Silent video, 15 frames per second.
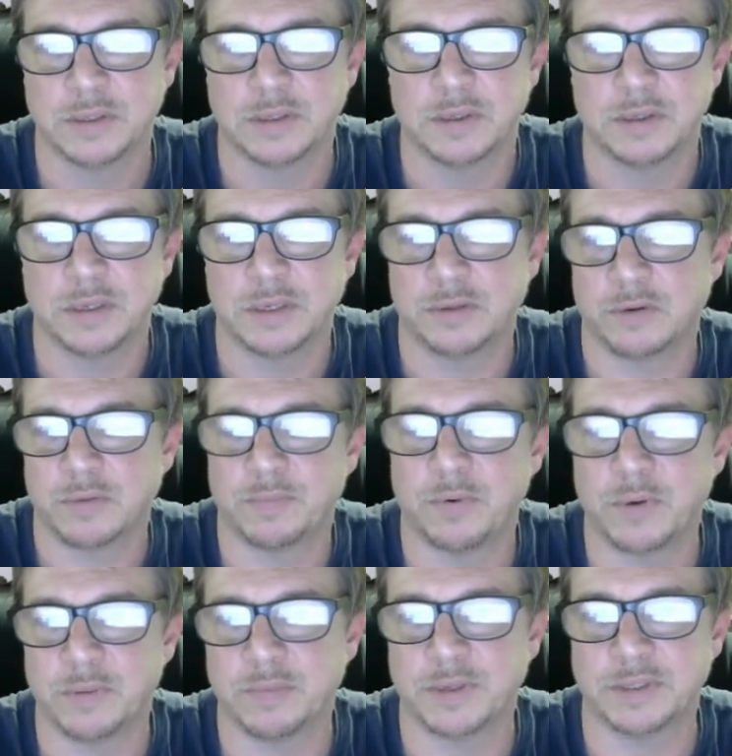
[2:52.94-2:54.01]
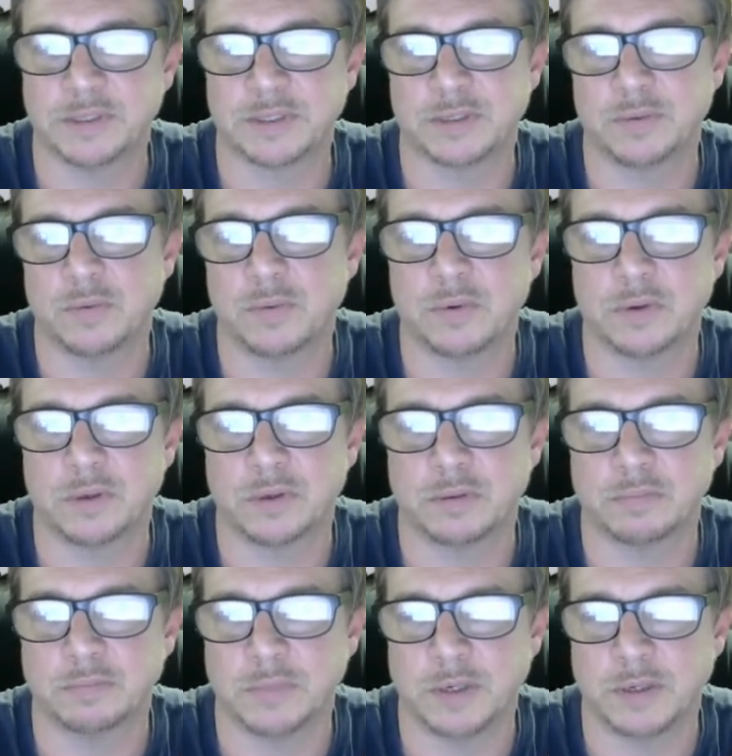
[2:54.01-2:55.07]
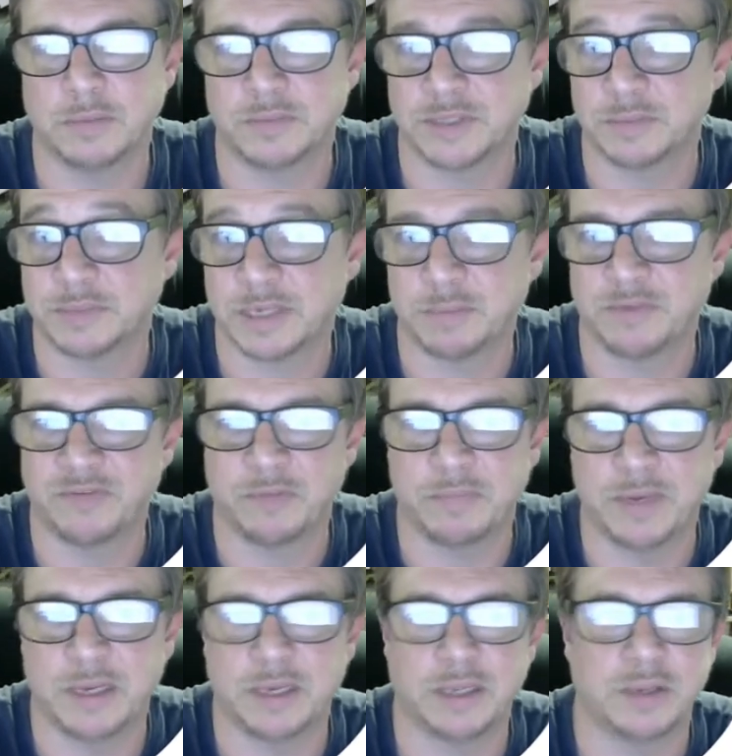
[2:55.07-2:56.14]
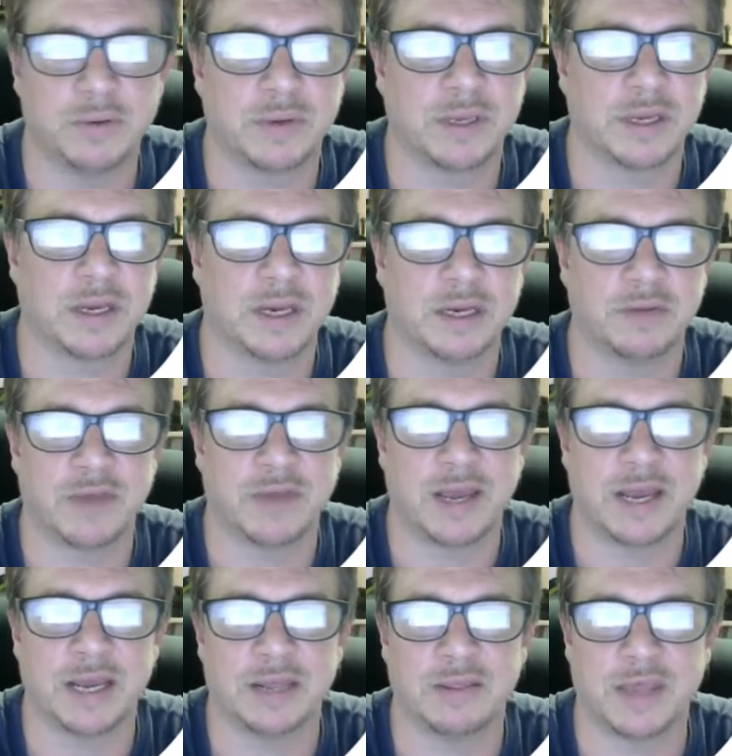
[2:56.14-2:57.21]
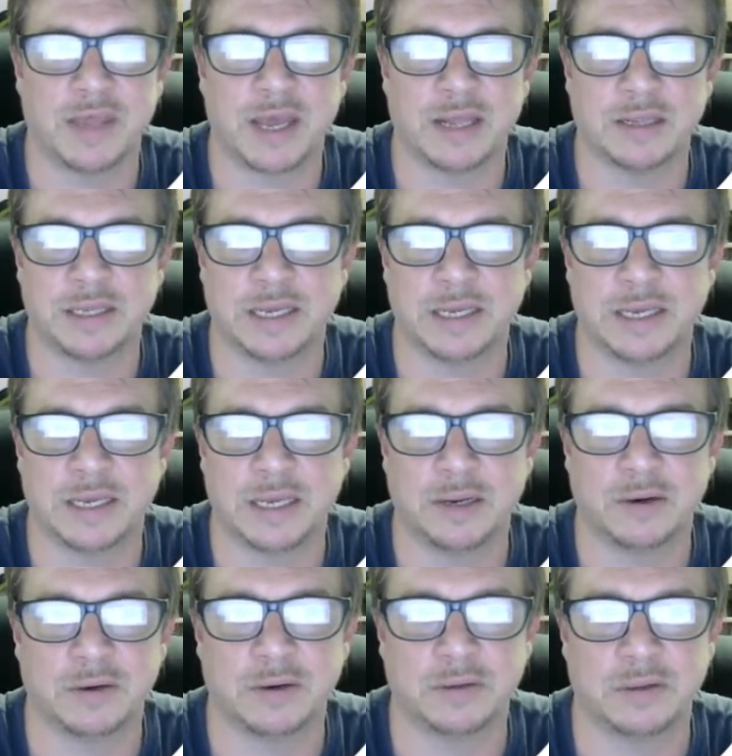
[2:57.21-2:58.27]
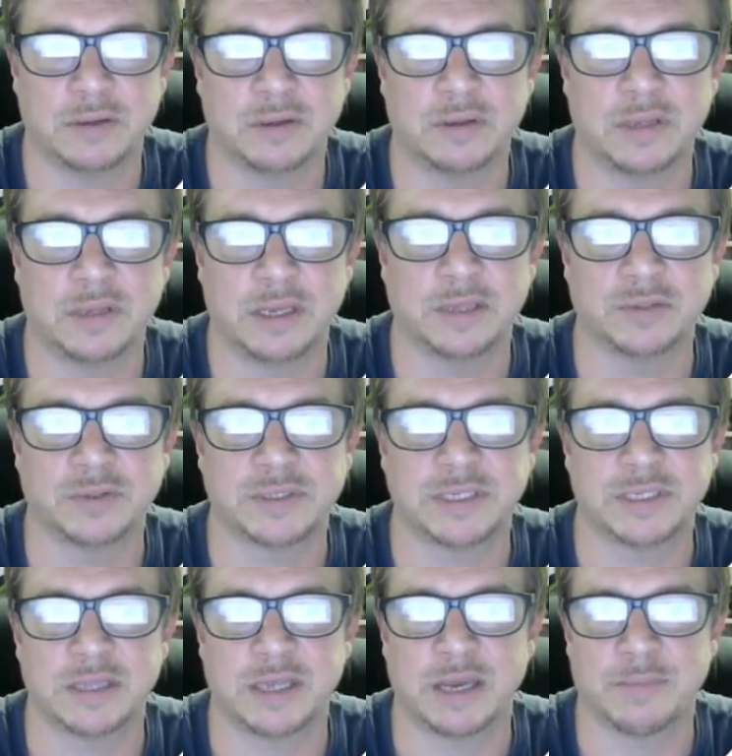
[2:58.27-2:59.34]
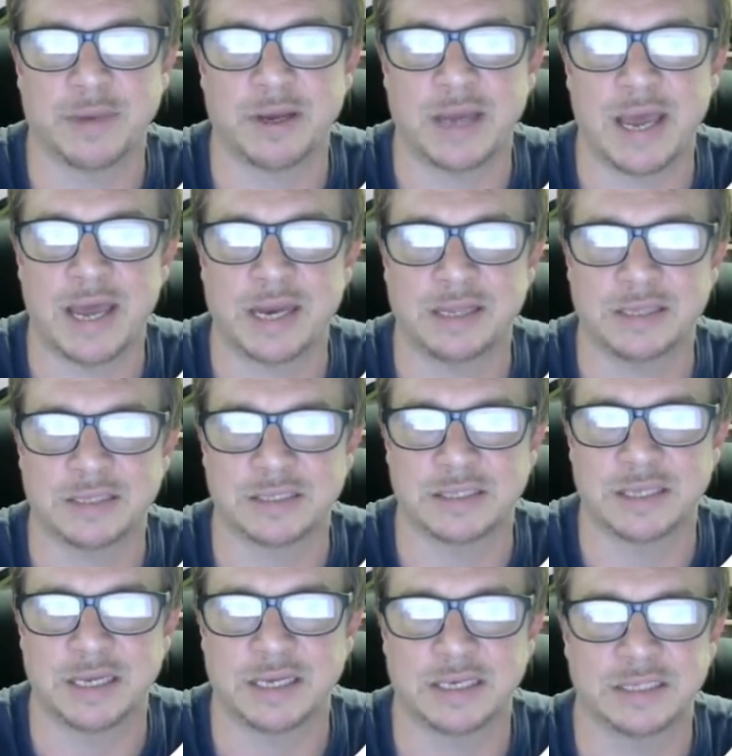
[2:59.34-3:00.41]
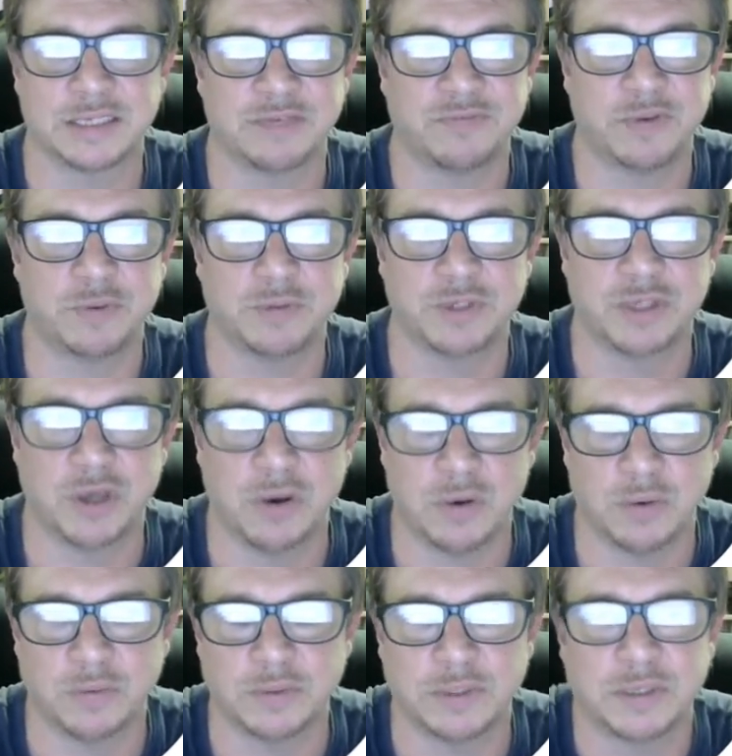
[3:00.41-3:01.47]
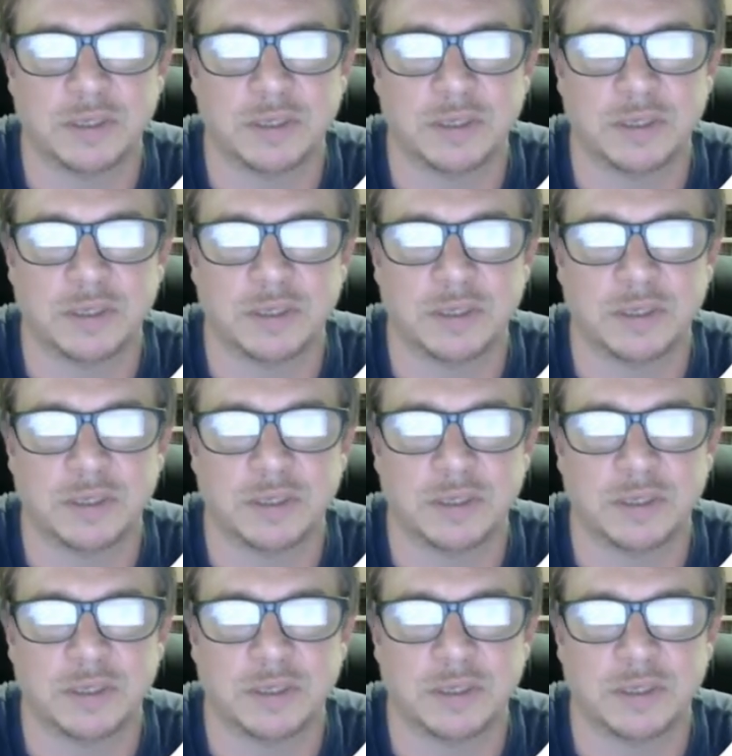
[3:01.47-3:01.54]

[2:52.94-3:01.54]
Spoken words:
either appointments or some type of a meeting, you can kind of add that link here. The interesting thing about adding this link is if you don't,